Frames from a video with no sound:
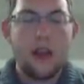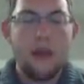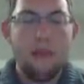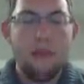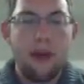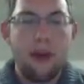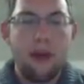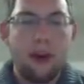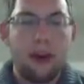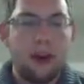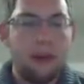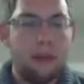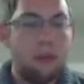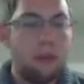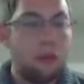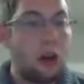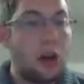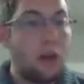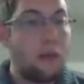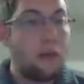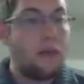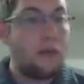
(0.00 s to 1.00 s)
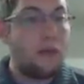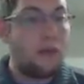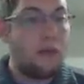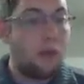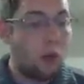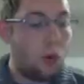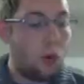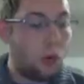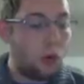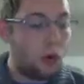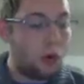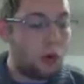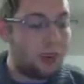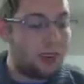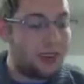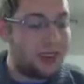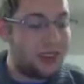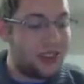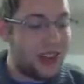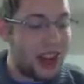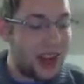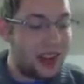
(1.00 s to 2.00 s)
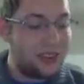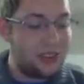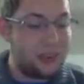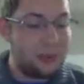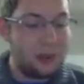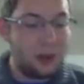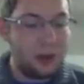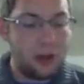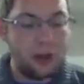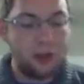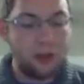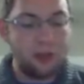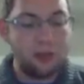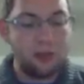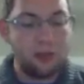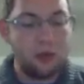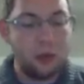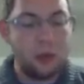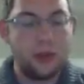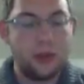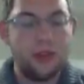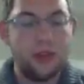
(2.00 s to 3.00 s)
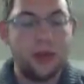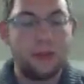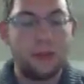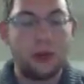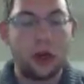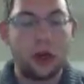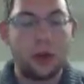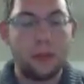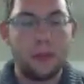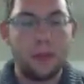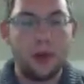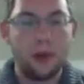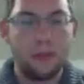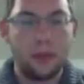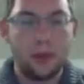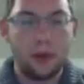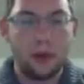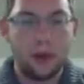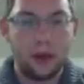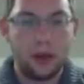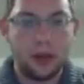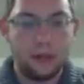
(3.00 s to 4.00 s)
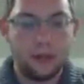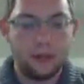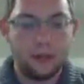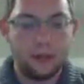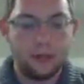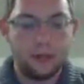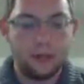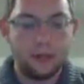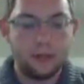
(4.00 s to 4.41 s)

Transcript: The period right before the Triassic period was the Permian period.